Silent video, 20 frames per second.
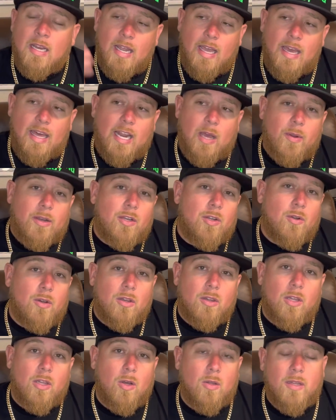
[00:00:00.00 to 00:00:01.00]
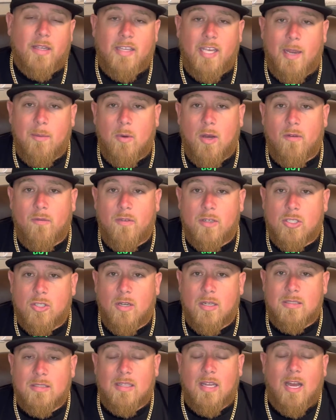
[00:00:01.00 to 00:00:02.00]
and I would do a load that came off a
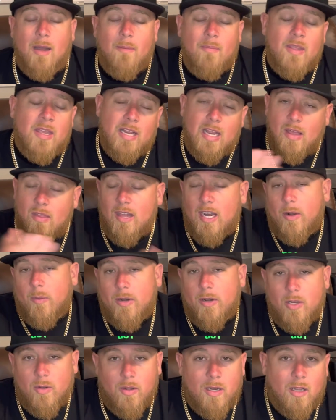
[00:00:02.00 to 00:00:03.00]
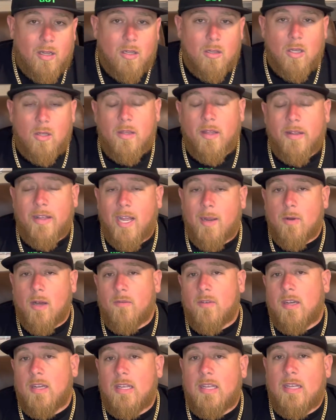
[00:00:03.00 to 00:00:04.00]
Truckstop, and then I would do another load that came
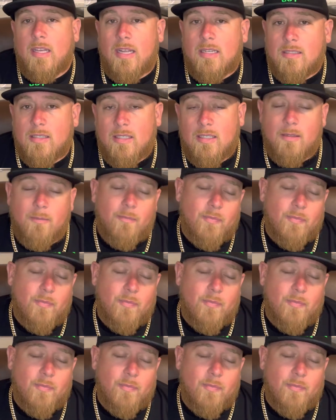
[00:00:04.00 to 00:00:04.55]
off a DAT,